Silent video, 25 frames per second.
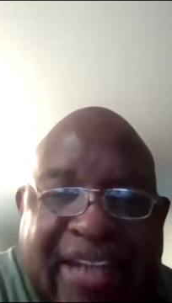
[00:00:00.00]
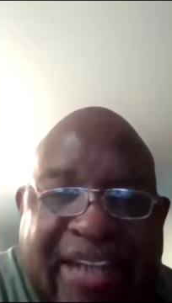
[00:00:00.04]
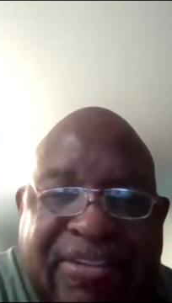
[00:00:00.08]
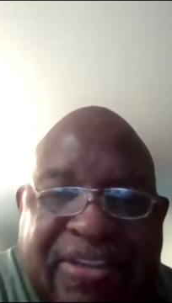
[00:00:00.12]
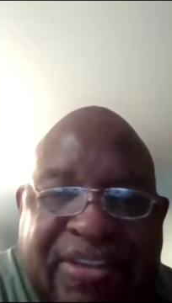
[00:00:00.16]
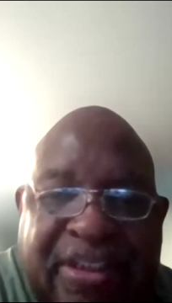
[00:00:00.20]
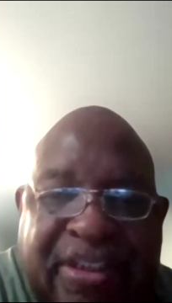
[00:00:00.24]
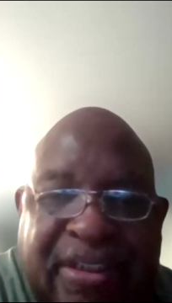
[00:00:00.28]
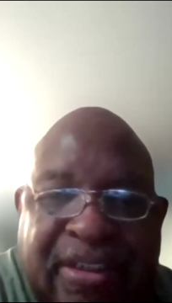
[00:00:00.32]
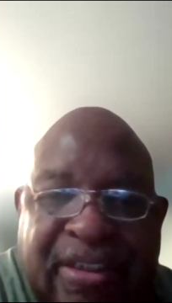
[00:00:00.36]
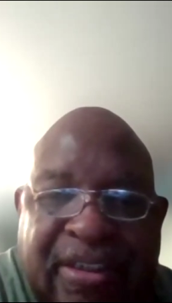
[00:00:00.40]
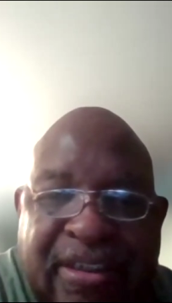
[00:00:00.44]
the
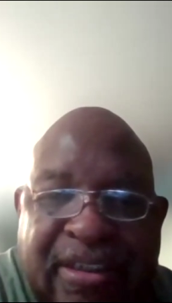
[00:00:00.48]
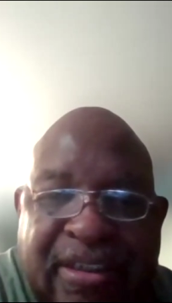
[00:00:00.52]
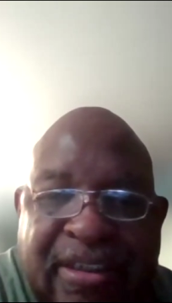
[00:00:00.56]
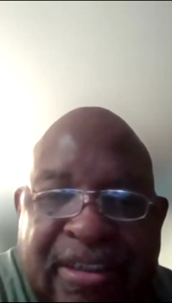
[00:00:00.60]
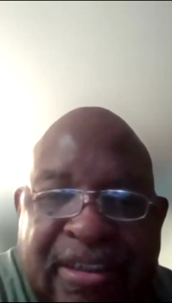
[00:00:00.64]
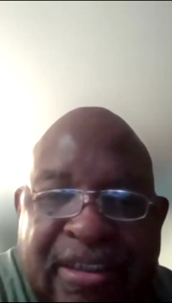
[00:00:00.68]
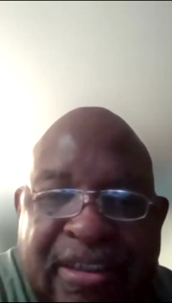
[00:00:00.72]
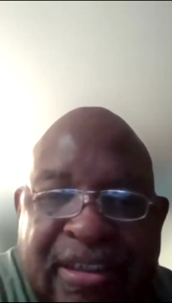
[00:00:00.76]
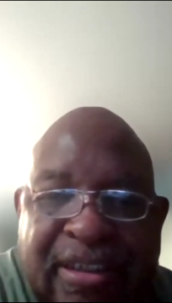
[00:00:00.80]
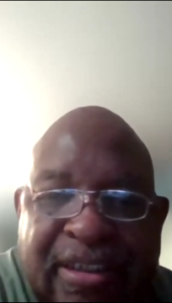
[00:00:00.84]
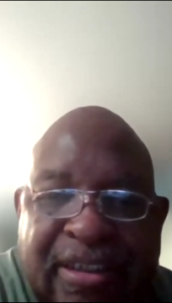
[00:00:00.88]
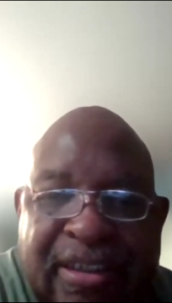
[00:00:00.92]
answer?
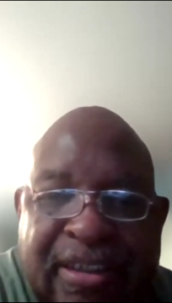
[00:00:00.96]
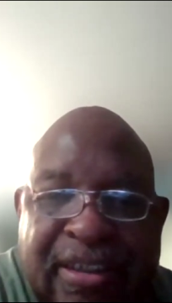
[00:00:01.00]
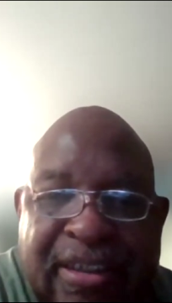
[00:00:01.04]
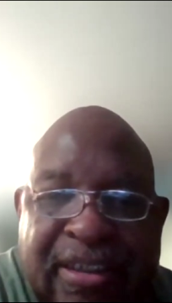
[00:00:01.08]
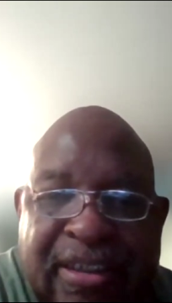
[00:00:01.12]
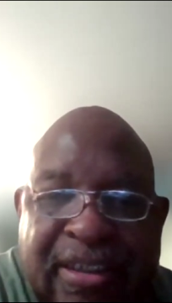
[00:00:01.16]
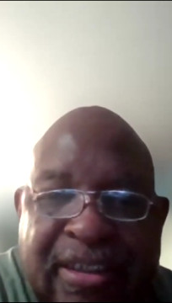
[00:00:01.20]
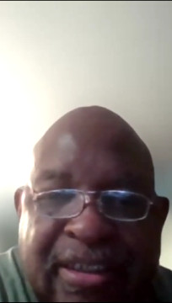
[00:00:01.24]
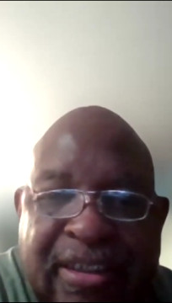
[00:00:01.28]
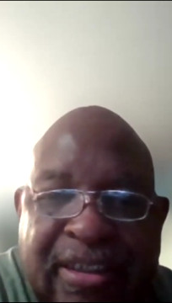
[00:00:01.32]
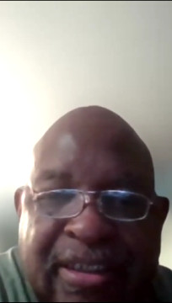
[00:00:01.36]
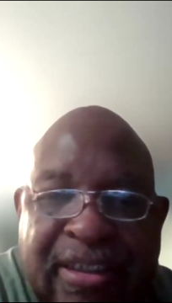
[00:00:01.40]
Yeah.
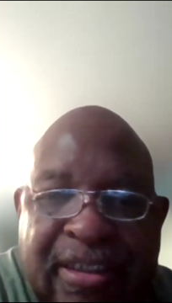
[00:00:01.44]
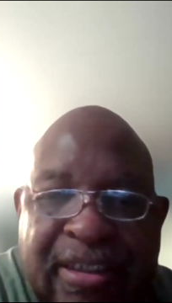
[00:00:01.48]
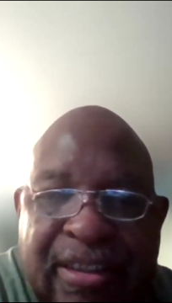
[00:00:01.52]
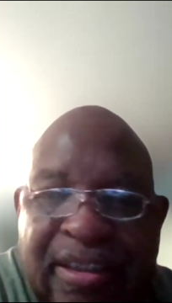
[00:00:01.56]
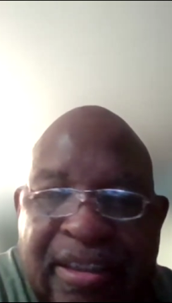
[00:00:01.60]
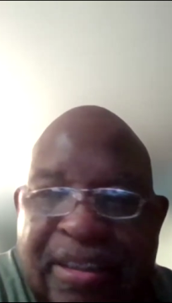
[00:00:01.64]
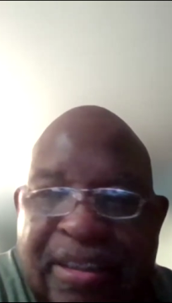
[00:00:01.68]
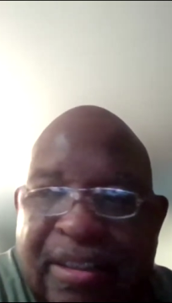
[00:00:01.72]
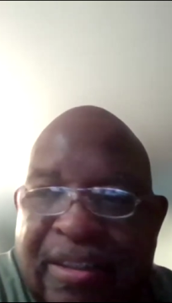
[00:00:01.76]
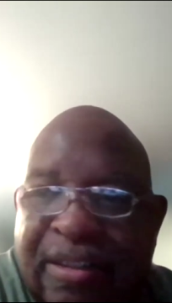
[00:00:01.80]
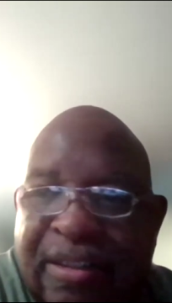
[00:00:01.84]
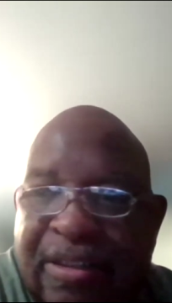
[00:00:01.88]

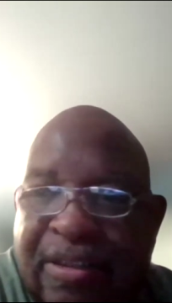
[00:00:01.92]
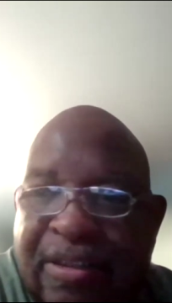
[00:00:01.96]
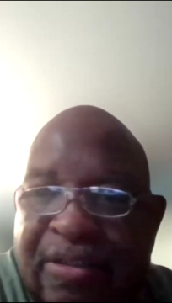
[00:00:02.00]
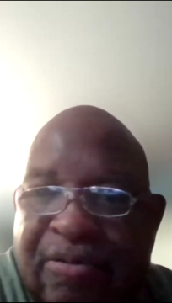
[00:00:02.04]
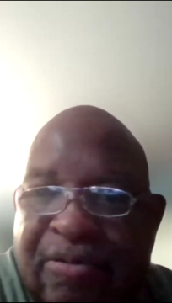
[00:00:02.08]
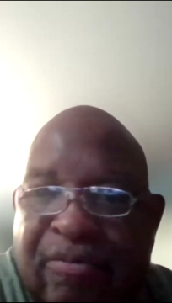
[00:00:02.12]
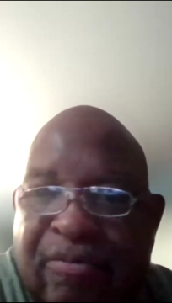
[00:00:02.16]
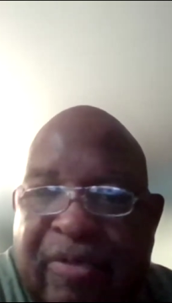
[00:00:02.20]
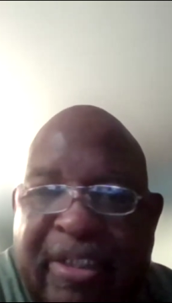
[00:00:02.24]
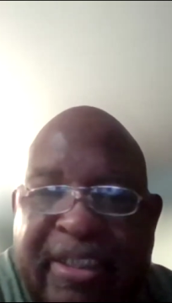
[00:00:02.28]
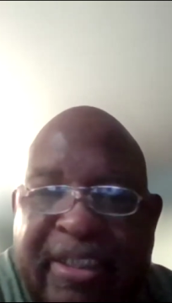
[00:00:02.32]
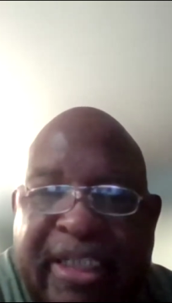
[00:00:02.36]

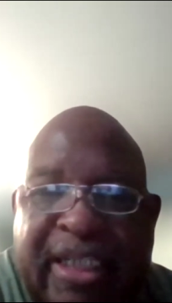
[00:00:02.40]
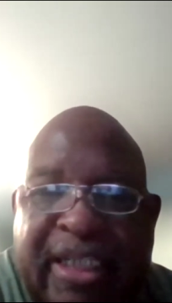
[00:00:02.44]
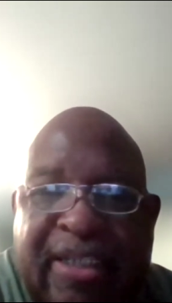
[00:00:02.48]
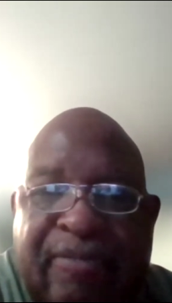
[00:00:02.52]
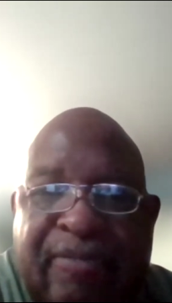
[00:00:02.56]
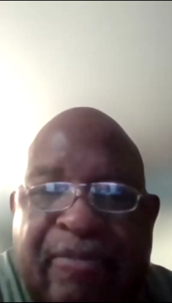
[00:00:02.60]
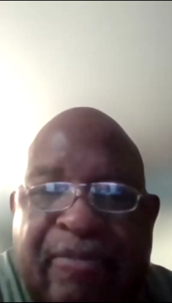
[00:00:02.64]
we